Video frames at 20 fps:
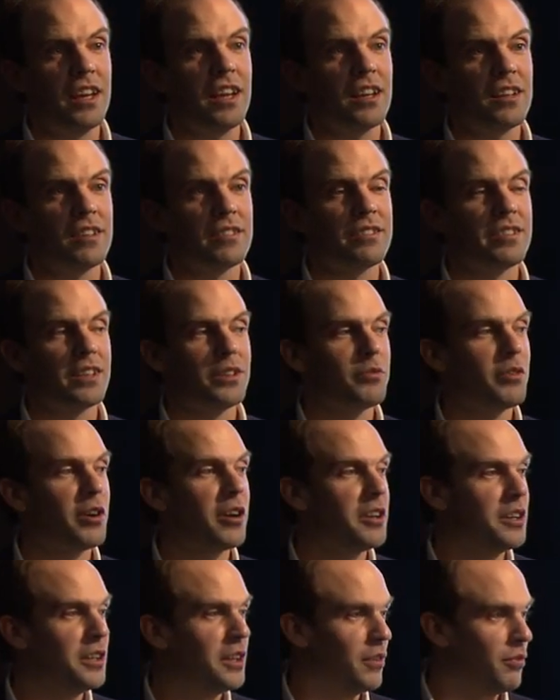Engels had a
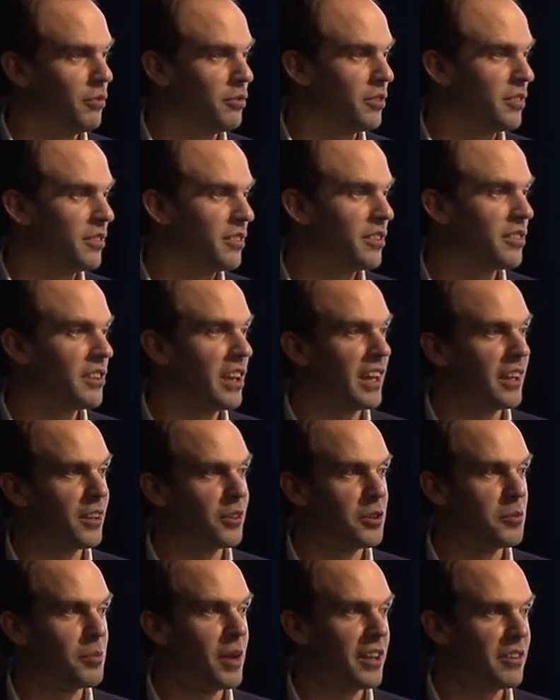very different take
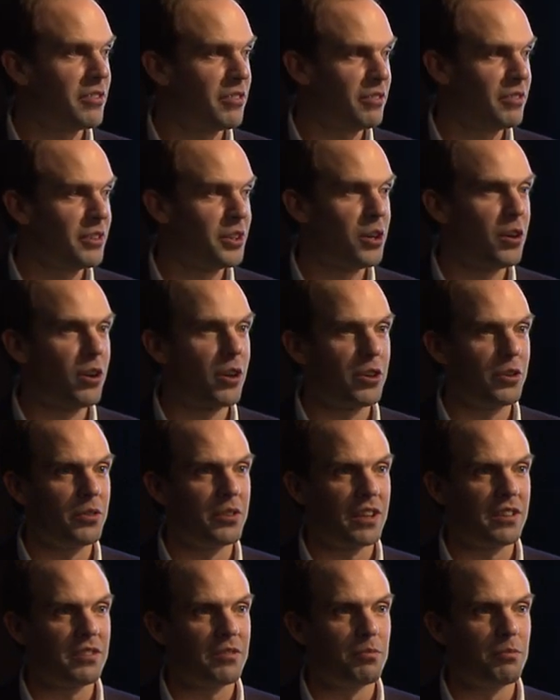on the matter. He argued
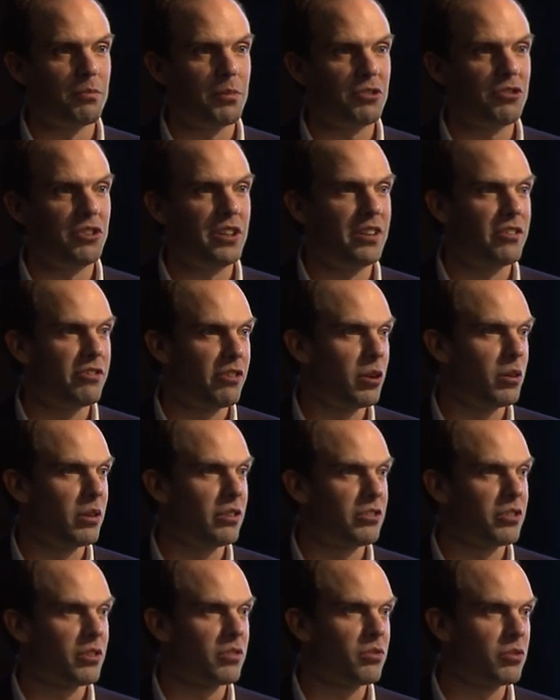that machinery
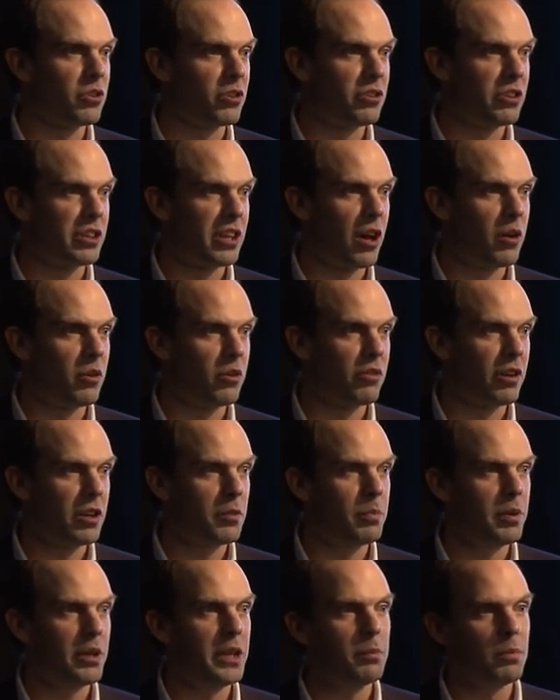only serves to
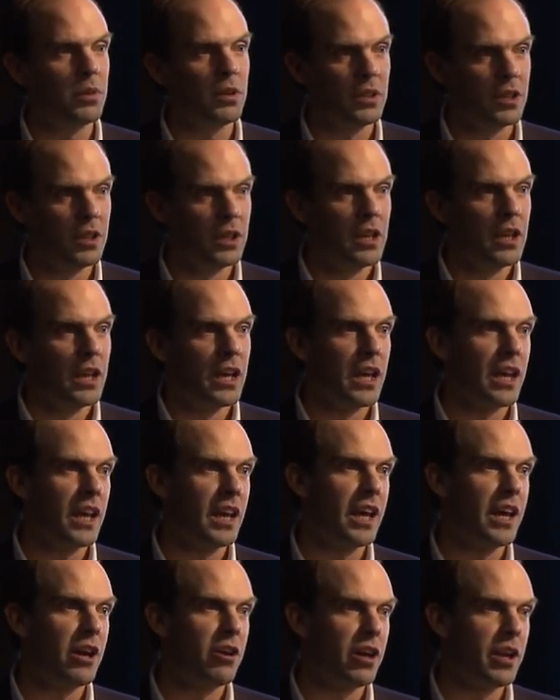downgrade people,
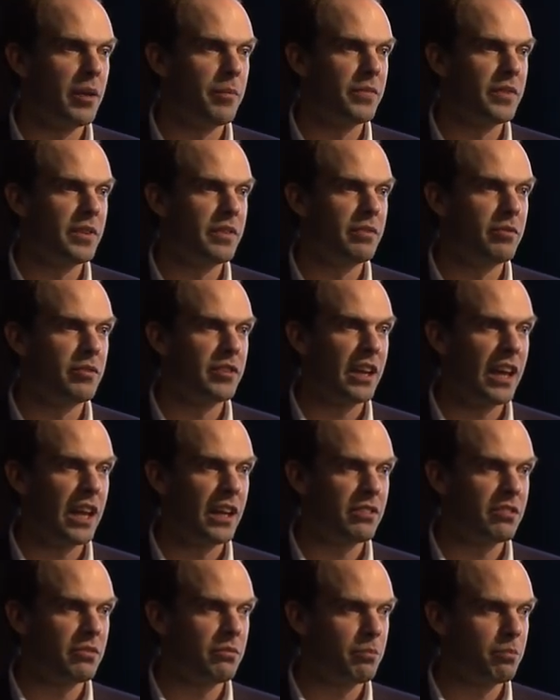
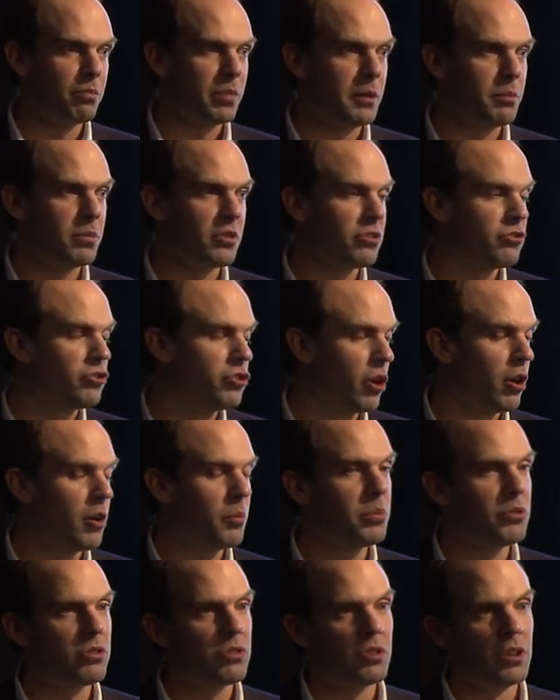takes people's
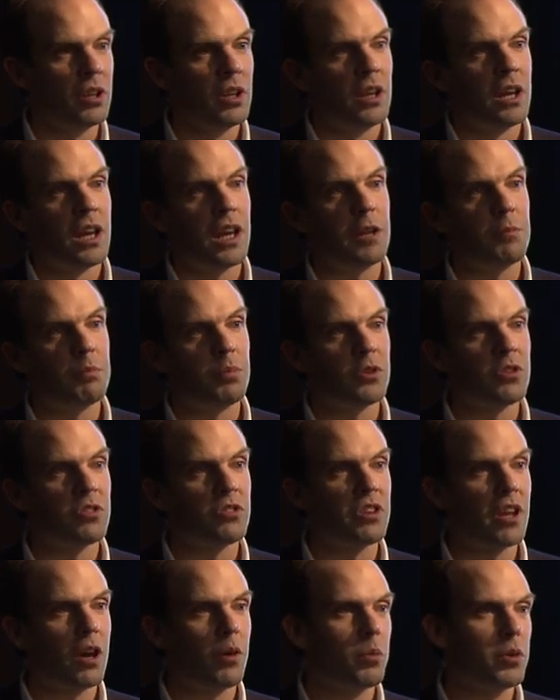jobs, and puts
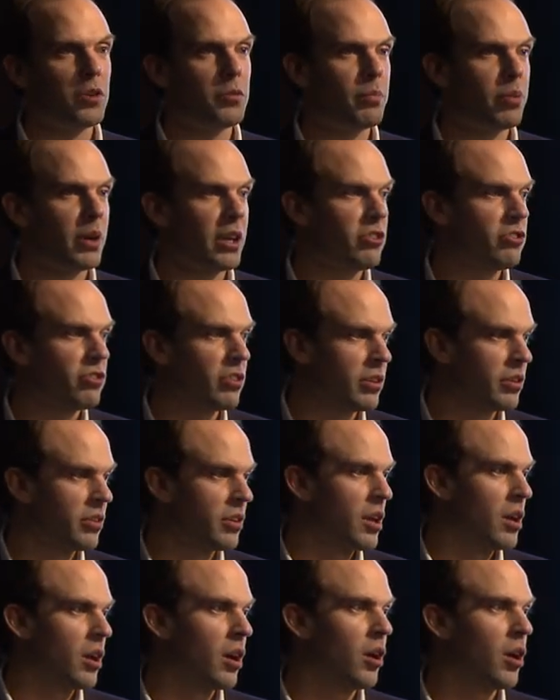downward pressure
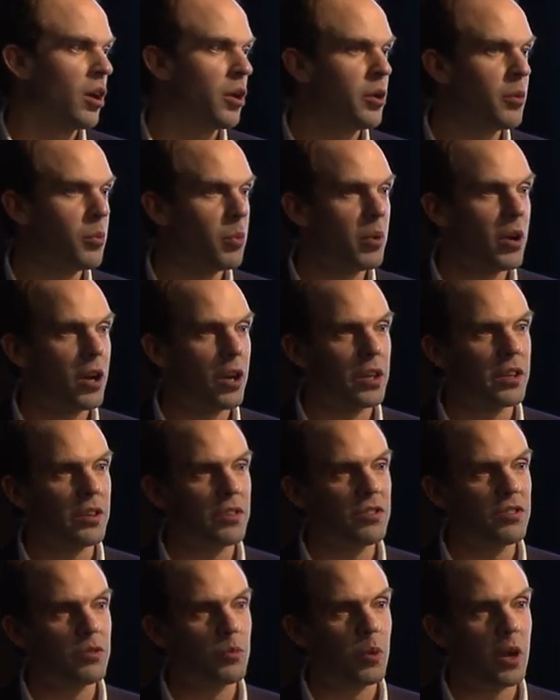on
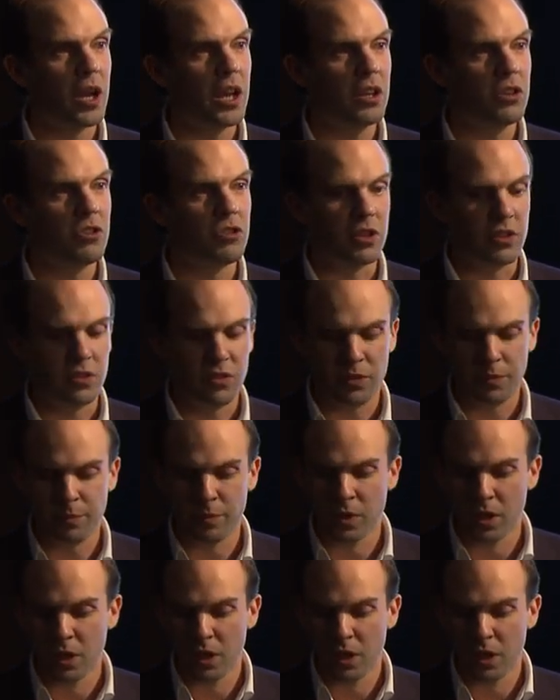workers' wages.